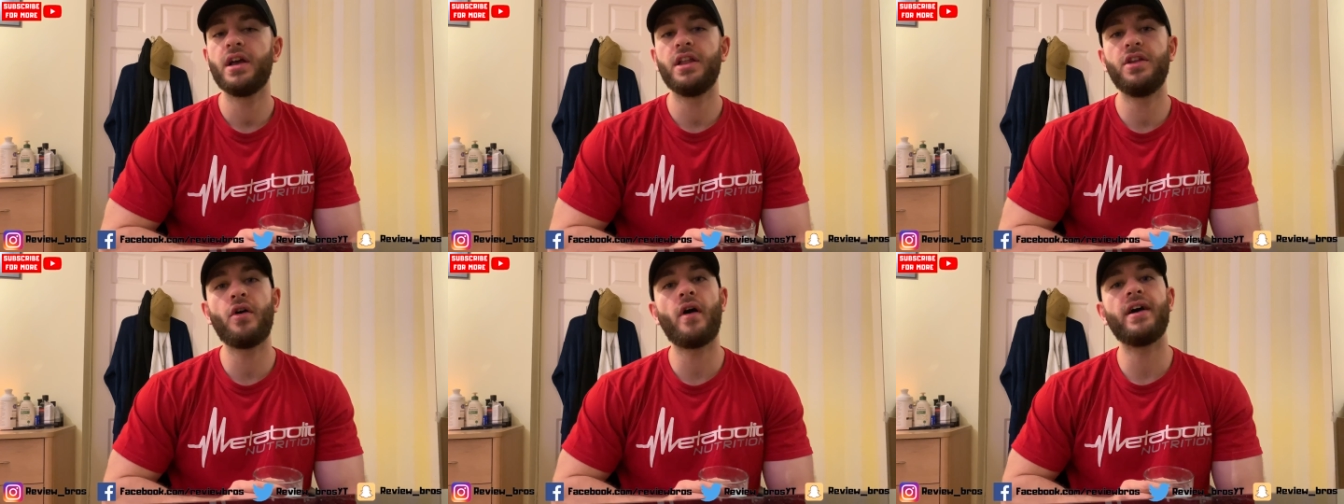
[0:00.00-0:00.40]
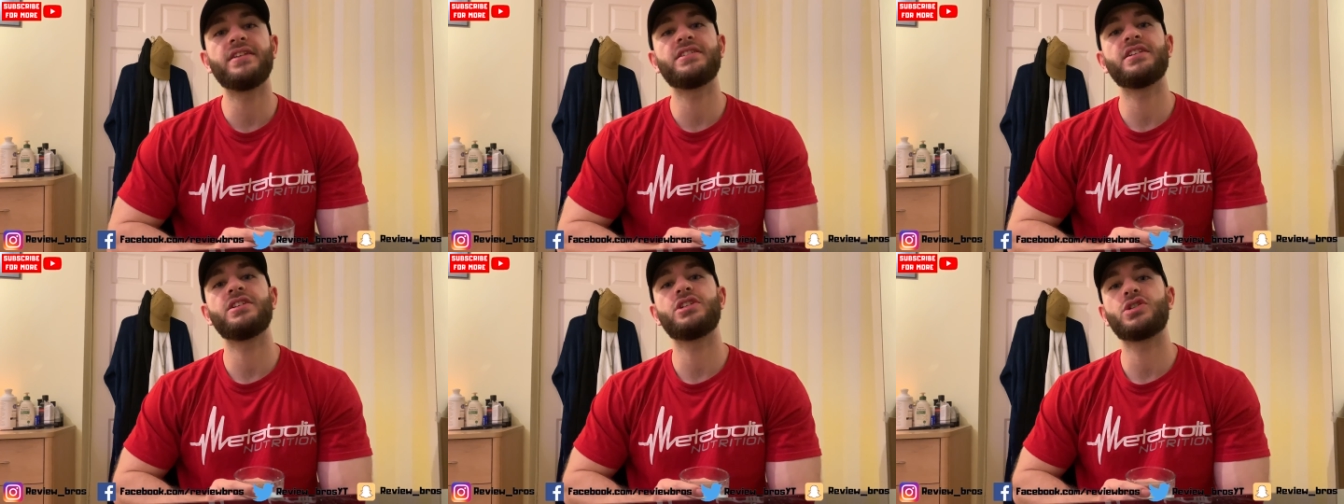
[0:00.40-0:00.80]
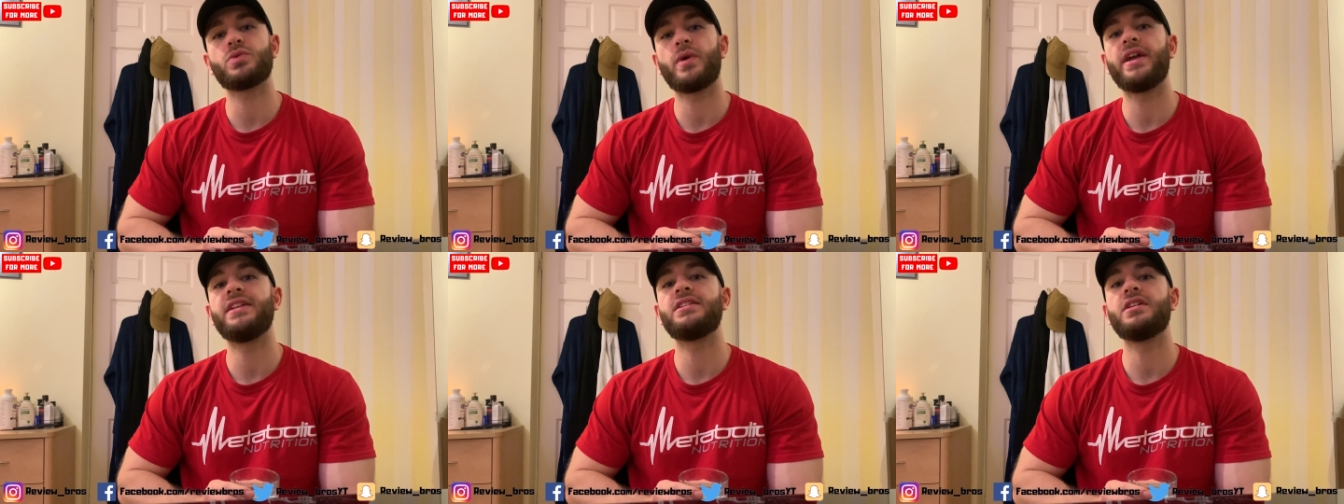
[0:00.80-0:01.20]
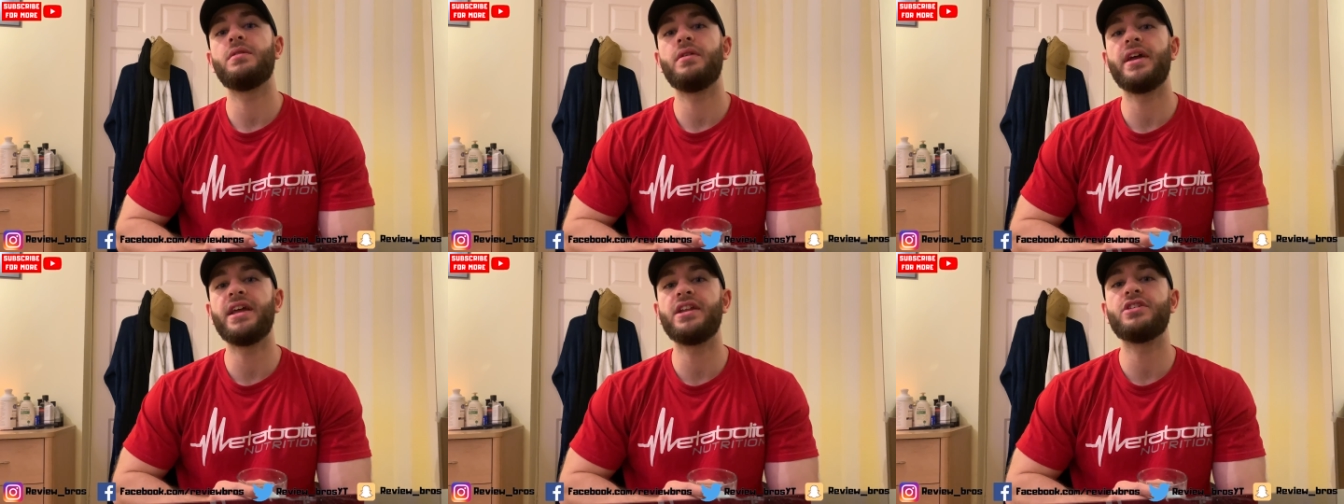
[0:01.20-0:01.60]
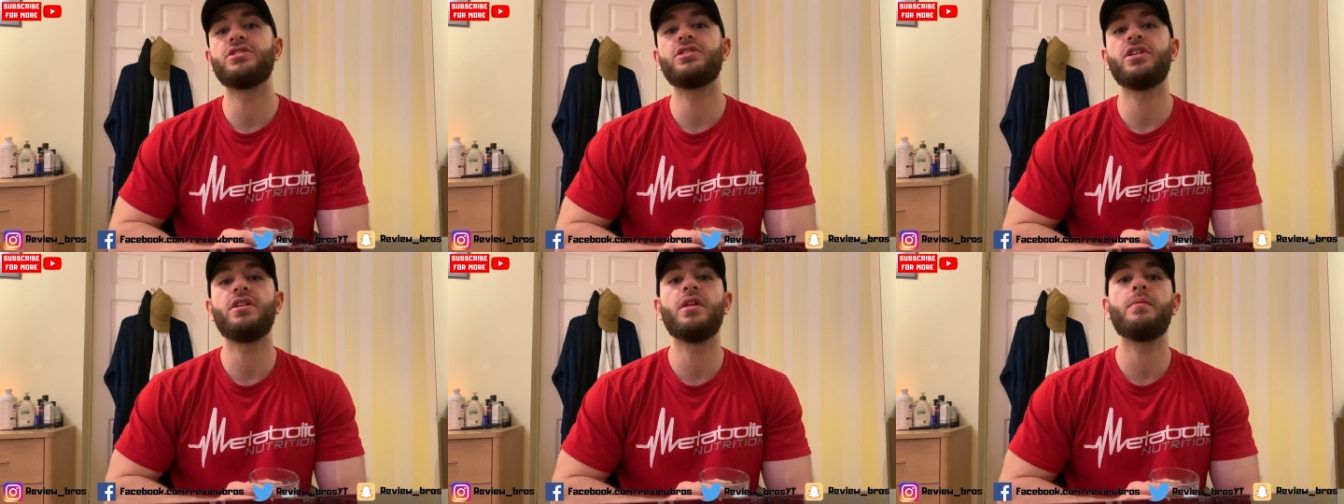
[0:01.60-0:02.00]
Nice, sweet,
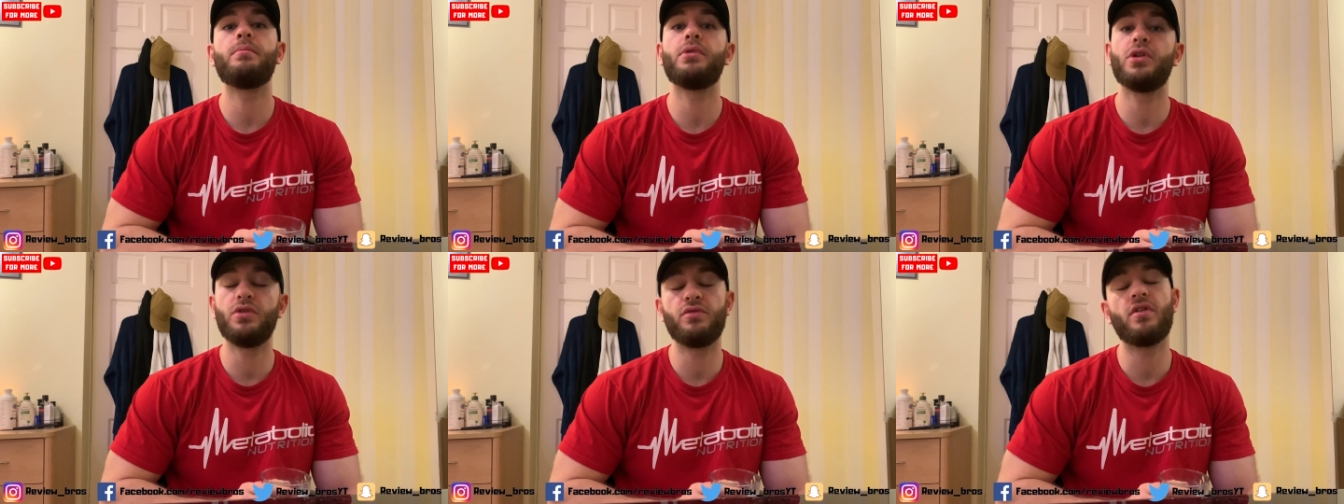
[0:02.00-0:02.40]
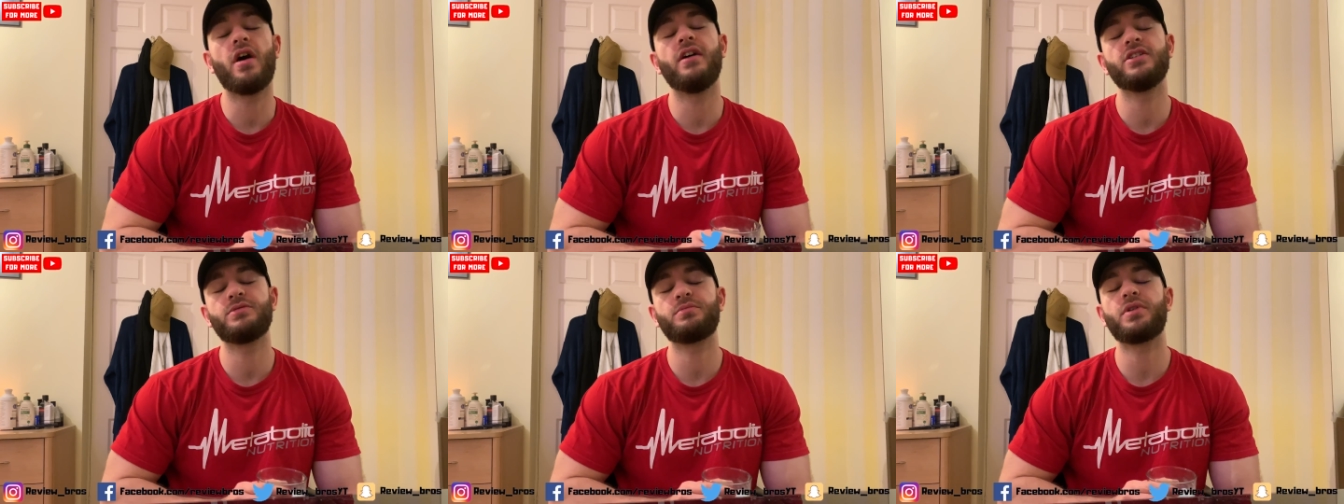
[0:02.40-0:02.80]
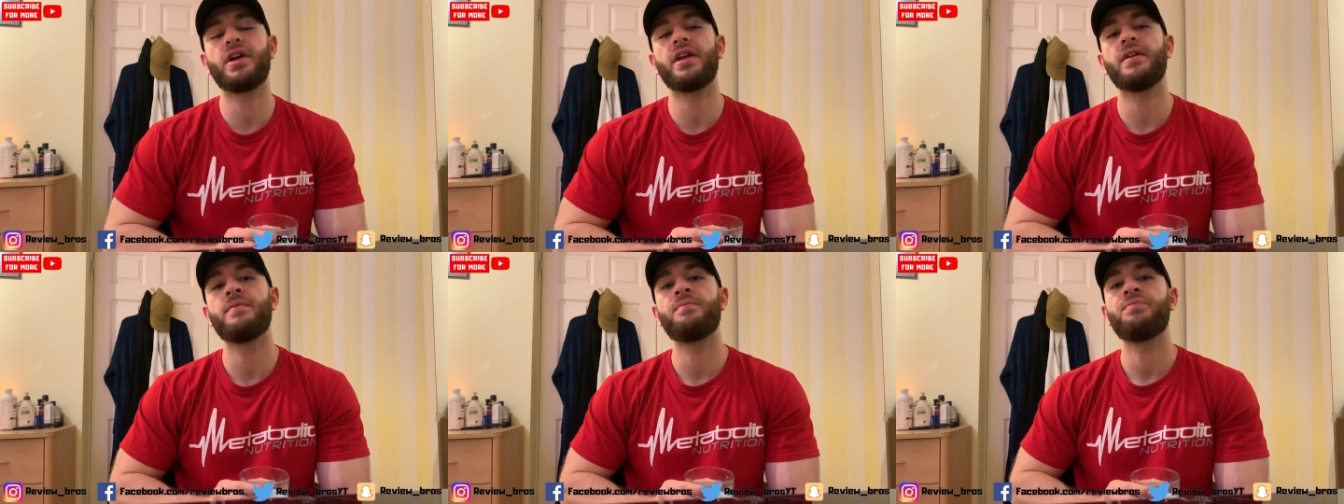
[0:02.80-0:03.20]
innocent blue raspberry.